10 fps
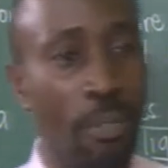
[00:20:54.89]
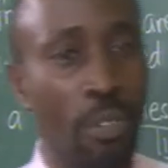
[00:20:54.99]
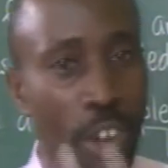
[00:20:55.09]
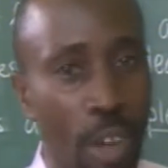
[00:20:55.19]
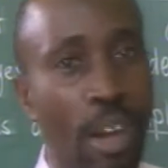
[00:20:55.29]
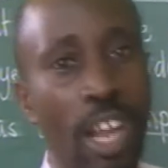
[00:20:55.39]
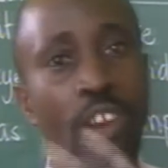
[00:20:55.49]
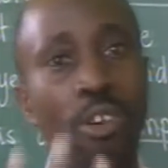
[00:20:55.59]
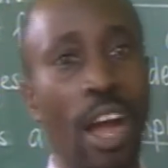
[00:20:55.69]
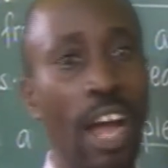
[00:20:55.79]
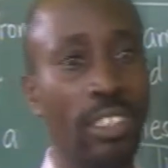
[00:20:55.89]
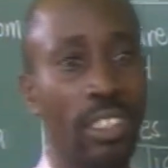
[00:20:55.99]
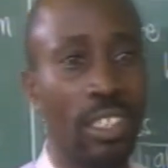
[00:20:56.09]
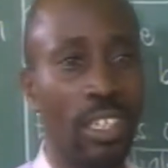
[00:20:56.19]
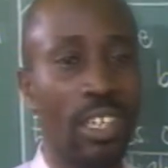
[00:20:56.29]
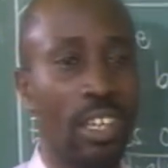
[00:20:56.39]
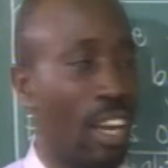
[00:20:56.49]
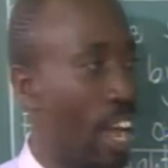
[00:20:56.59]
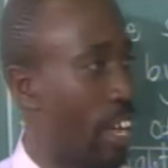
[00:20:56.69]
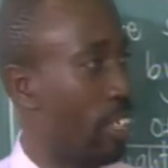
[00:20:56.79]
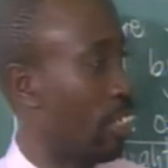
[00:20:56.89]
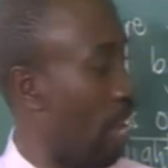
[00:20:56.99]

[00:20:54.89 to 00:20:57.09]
we normally look at light